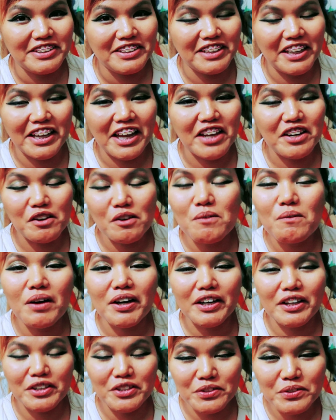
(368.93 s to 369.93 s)
Like I don't
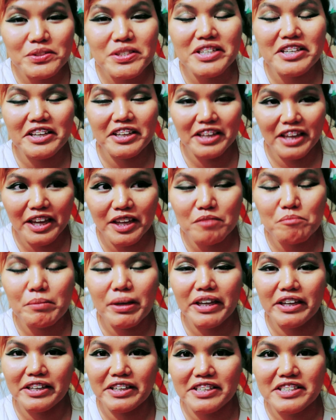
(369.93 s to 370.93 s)
want to use it again
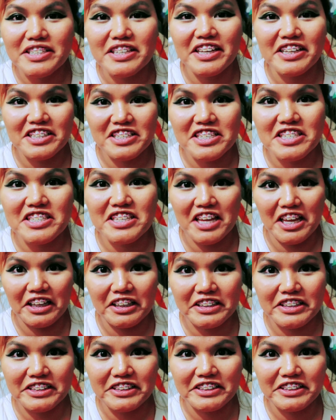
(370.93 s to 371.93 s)
because it stinks.